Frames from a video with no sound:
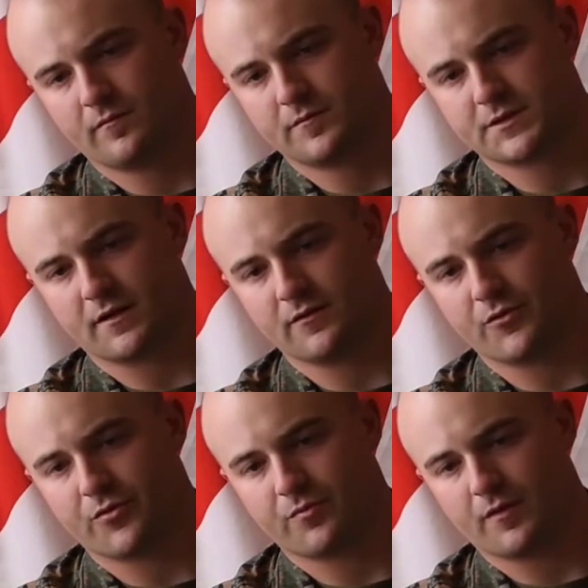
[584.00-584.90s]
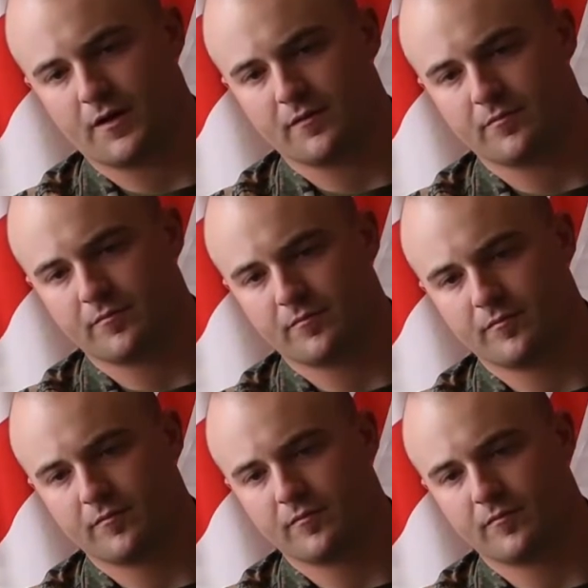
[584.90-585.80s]
It's got a little uh,
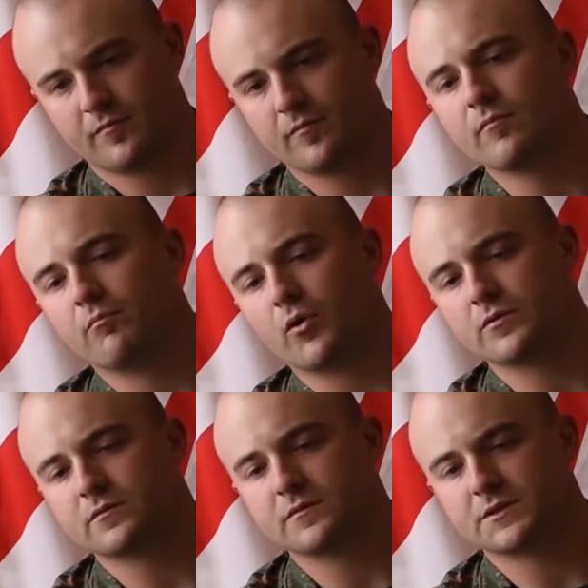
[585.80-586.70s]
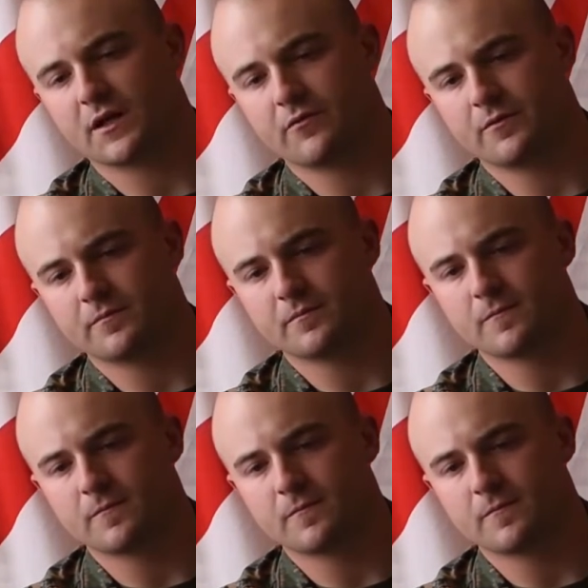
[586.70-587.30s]
bolt inside of it